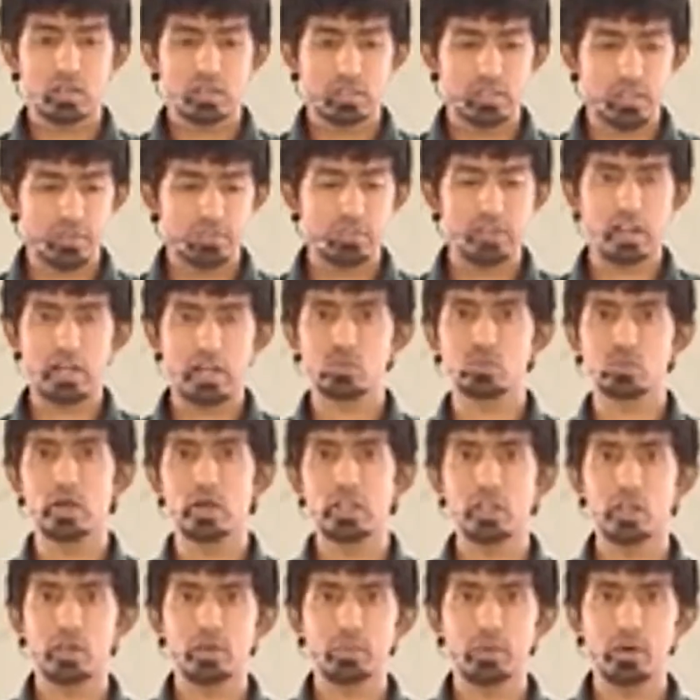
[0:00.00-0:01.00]
it has one
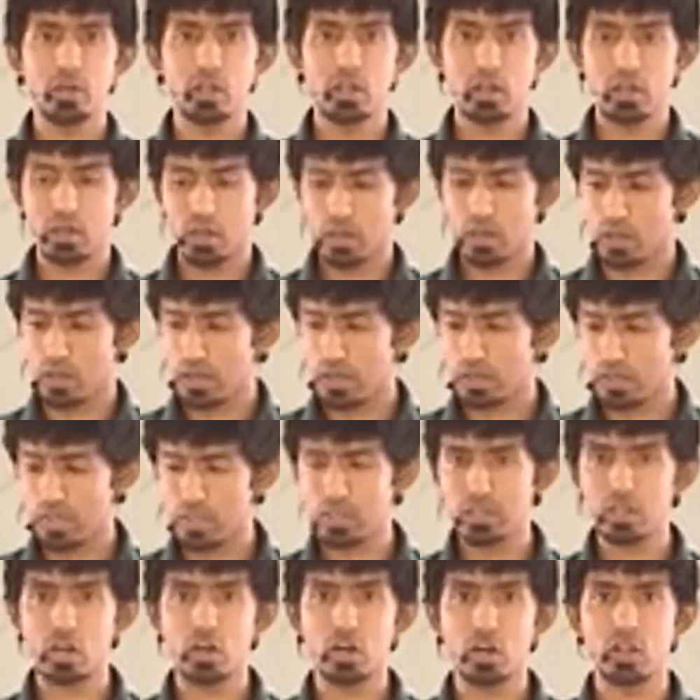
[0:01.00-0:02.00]
yellow ball, another
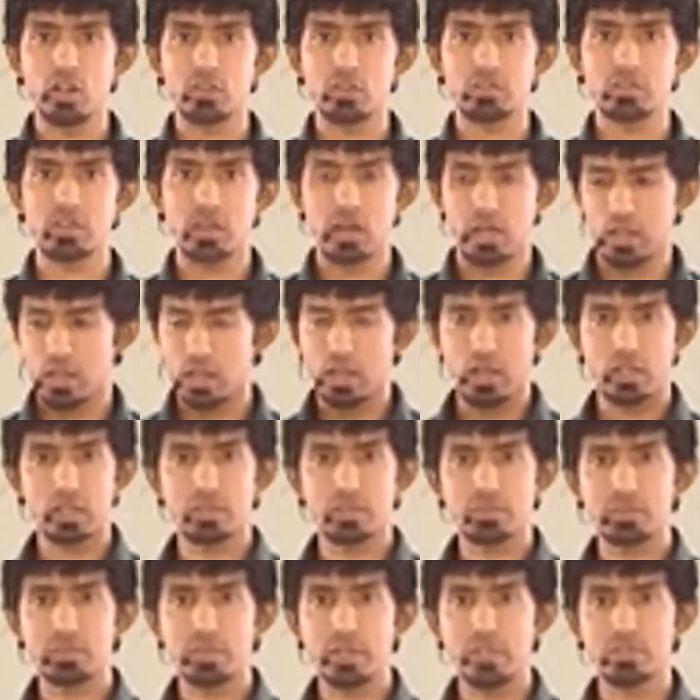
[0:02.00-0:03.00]
corner of another
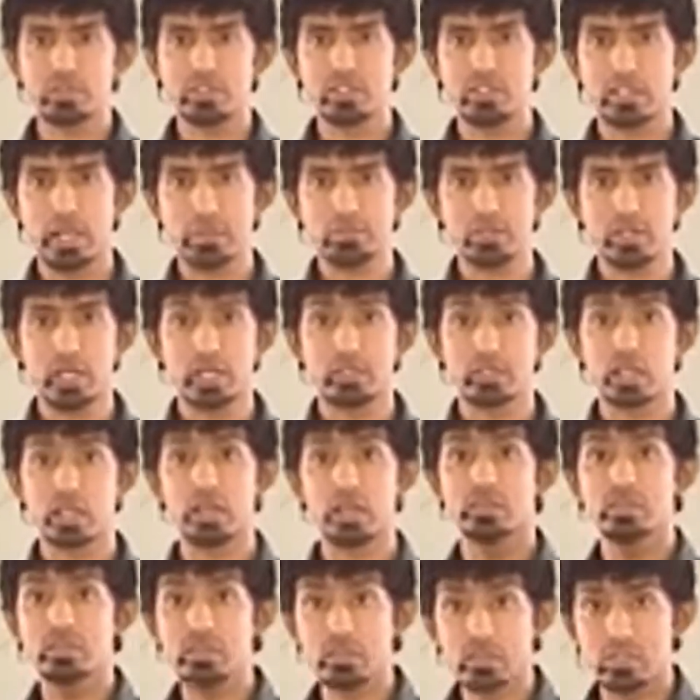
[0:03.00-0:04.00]
piece of the same size will have
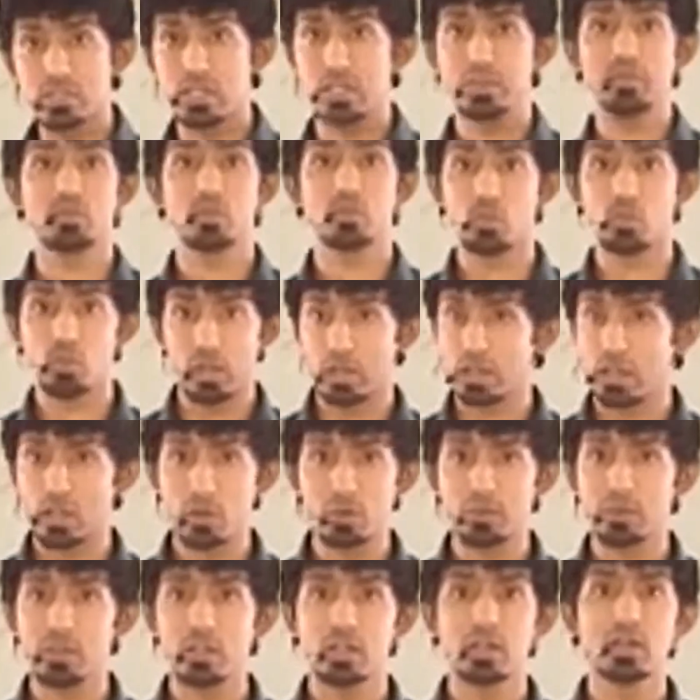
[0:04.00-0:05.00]
one yellow
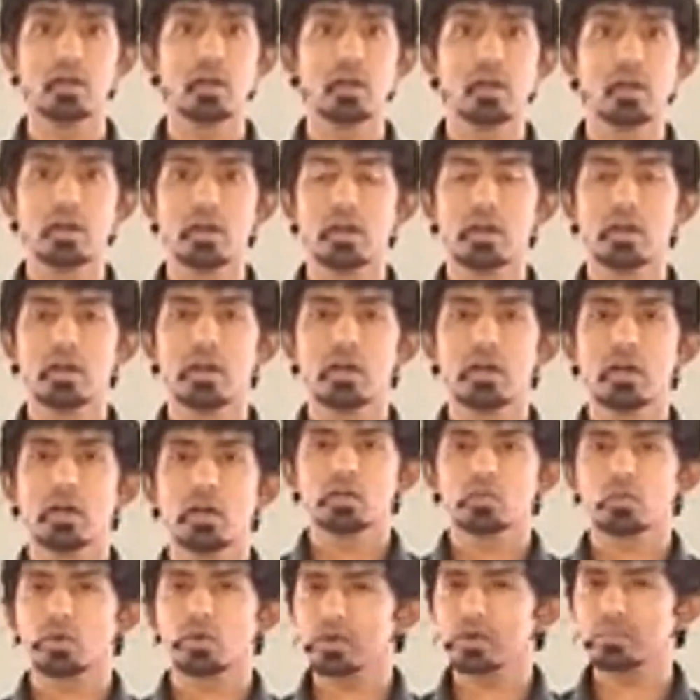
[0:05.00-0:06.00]
ball.
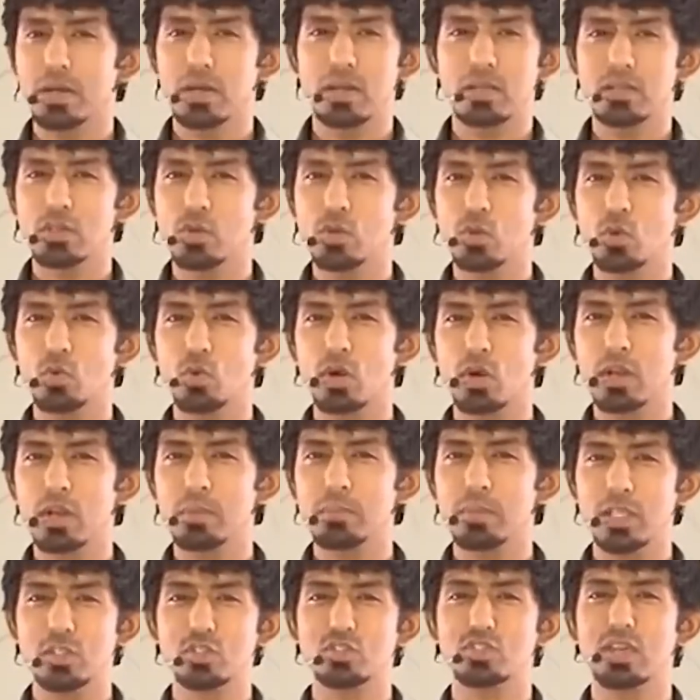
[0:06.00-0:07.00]
You know what it means
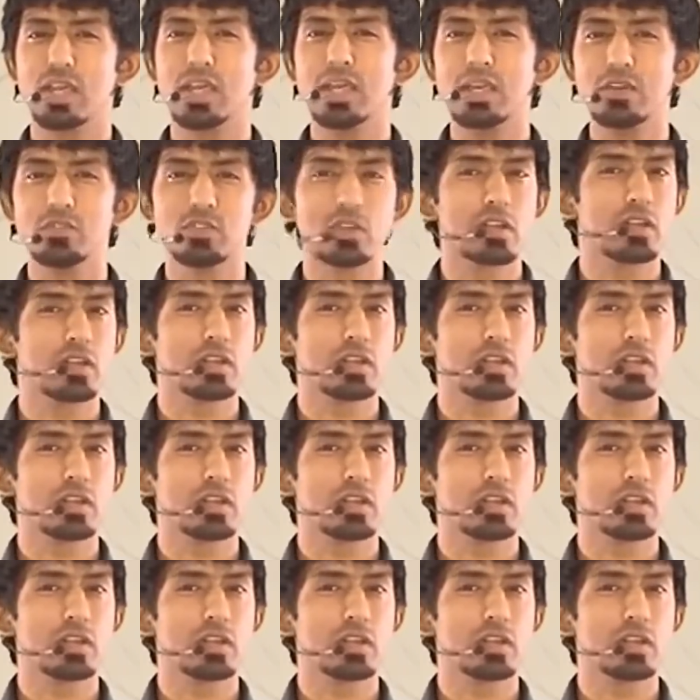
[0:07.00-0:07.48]
to say even, right?